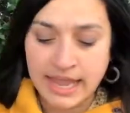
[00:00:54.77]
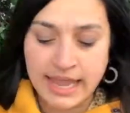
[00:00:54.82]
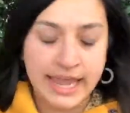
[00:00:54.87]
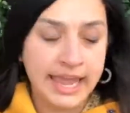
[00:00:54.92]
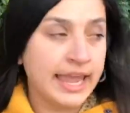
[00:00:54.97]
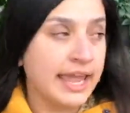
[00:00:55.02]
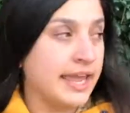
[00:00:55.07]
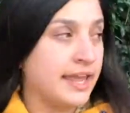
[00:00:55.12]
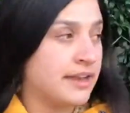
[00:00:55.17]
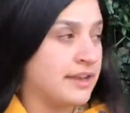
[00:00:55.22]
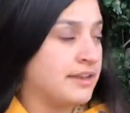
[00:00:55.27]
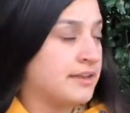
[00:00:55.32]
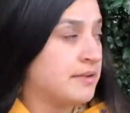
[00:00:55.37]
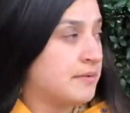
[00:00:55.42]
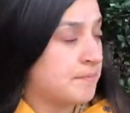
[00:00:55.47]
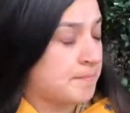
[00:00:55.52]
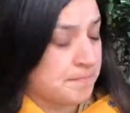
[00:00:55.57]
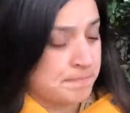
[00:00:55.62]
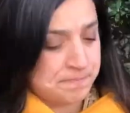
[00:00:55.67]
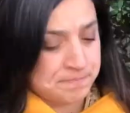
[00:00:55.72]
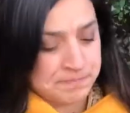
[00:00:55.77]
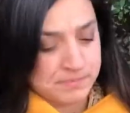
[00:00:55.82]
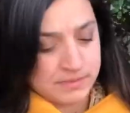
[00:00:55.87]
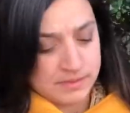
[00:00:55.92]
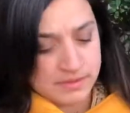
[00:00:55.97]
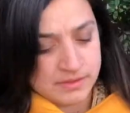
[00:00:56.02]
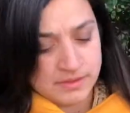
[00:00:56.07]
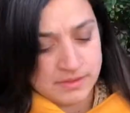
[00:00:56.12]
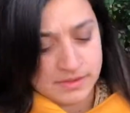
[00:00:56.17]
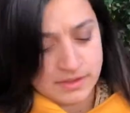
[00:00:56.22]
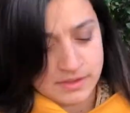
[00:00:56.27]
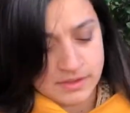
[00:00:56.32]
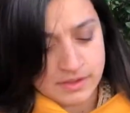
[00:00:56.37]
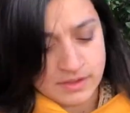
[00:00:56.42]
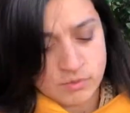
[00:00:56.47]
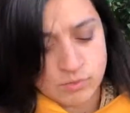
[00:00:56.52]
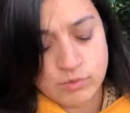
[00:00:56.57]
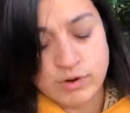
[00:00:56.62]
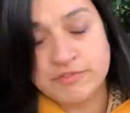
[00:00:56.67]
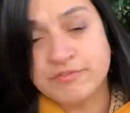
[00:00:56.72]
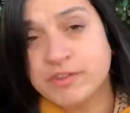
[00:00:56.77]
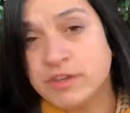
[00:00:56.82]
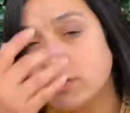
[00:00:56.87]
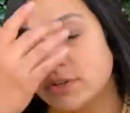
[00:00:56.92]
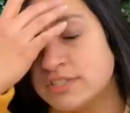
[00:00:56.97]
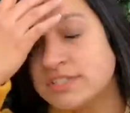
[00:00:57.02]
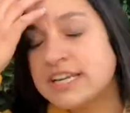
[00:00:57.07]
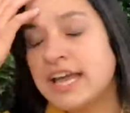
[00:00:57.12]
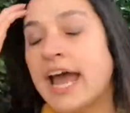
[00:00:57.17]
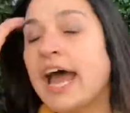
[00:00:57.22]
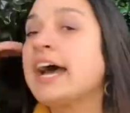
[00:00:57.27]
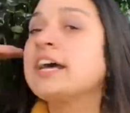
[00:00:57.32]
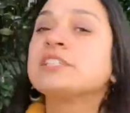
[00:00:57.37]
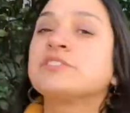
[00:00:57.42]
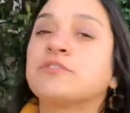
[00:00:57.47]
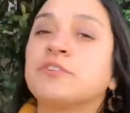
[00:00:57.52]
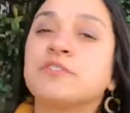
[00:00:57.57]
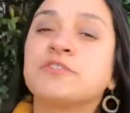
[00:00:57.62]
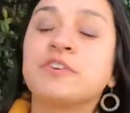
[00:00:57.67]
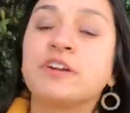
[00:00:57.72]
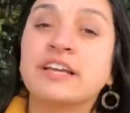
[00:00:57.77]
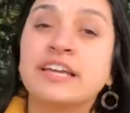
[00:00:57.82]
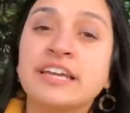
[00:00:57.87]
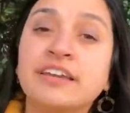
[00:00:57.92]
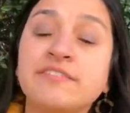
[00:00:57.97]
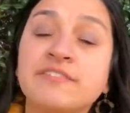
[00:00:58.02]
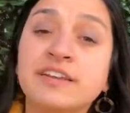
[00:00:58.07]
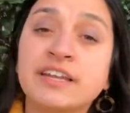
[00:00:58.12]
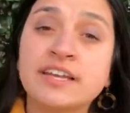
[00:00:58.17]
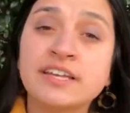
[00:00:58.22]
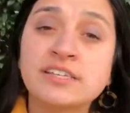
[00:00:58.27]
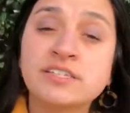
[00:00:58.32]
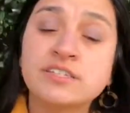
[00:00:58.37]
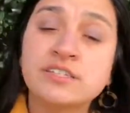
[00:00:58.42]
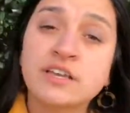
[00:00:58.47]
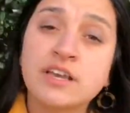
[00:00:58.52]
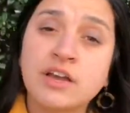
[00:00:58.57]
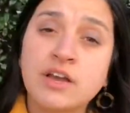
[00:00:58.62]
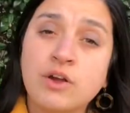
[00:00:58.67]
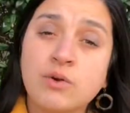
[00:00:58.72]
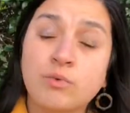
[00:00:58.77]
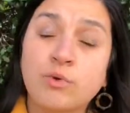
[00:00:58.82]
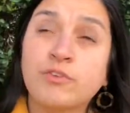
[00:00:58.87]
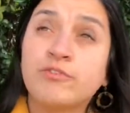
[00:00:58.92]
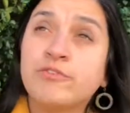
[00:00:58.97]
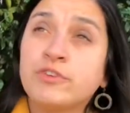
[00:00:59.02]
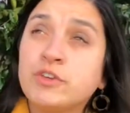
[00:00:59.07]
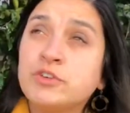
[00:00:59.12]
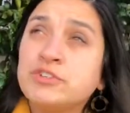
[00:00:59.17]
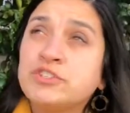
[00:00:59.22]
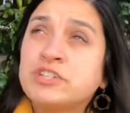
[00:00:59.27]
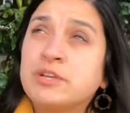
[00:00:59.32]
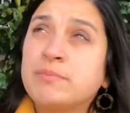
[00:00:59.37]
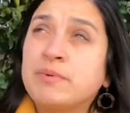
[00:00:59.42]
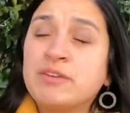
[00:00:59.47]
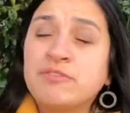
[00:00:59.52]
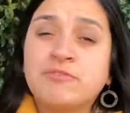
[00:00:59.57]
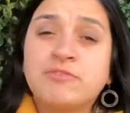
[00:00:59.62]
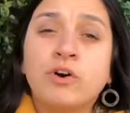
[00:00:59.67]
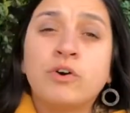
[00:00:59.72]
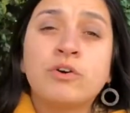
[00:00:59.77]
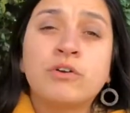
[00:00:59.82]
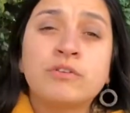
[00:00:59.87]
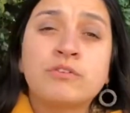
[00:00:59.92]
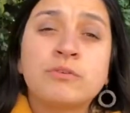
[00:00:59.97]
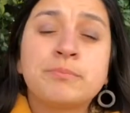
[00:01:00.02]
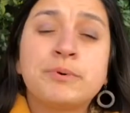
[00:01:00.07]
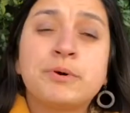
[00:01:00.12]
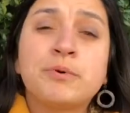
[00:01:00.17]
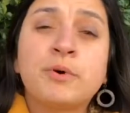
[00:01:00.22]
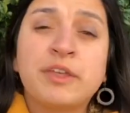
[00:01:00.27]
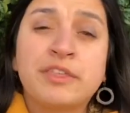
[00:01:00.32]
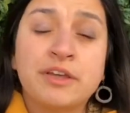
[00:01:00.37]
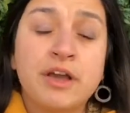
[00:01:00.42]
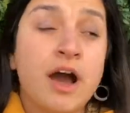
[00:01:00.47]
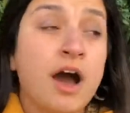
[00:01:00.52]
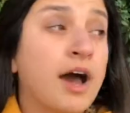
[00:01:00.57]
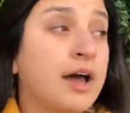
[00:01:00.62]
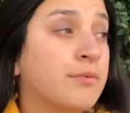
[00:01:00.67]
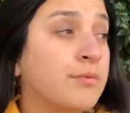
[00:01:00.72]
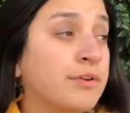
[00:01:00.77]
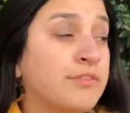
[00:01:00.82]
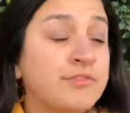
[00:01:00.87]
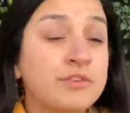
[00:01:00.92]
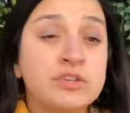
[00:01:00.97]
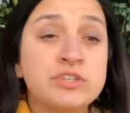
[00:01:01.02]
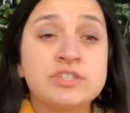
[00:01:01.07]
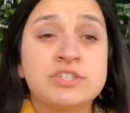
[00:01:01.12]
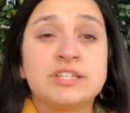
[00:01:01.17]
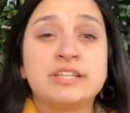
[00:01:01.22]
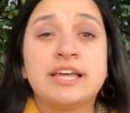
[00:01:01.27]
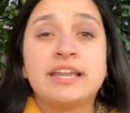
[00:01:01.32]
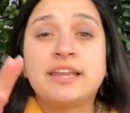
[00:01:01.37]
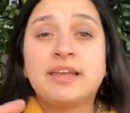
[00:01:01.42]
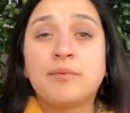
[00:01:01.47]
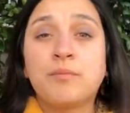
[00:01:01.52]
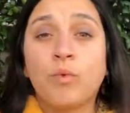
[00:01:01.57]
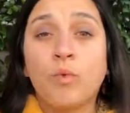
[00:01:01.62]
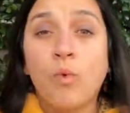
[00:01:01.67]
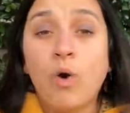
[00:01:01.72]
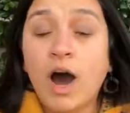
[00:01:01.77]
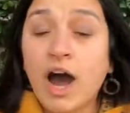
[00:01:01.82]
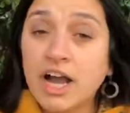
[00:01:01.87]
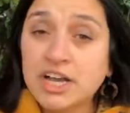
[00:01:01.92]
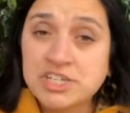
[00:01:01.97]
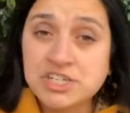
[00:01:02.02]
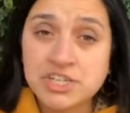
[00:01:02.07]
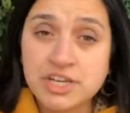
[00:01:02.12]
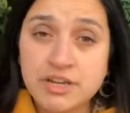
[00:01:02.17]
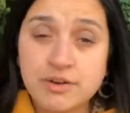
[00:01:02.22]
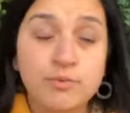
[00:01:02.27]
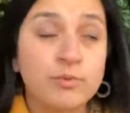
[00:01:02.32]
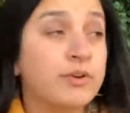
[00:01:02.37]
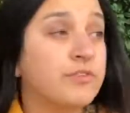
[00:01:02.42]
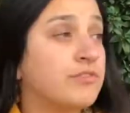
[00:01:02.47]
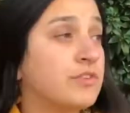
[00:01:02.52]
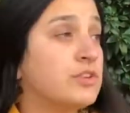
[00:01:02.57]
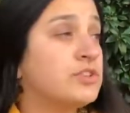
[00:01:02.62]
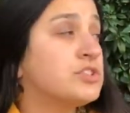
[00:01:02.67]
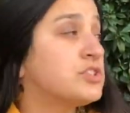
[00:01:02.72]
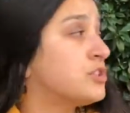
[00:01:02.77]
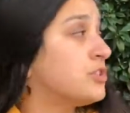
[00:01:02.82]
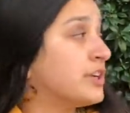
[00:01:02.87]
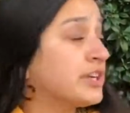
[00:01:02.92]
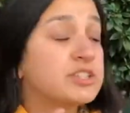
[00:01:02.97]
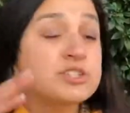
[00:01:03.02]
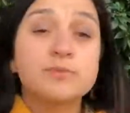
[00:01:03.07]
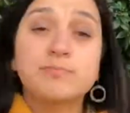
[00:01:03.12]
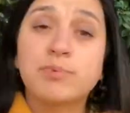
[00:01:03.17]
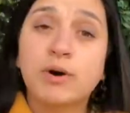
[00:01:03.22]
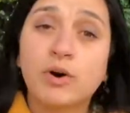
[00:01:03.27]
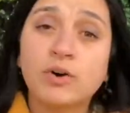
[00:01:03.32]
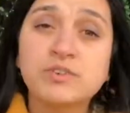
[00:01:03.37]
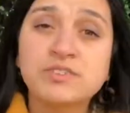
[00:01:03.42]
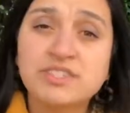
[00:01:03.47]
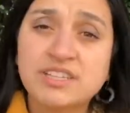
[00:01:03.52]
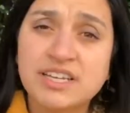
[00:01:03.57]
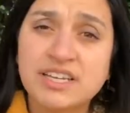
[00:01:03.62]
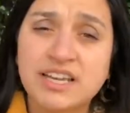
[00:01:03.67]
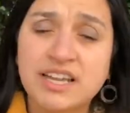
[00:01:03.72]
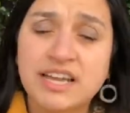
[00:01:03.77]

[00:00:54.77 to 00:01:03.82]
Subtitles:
and refuse to ask for forgiveness, refuse to be vulnerable with God, refuse to let Him wash it, refuse to expose it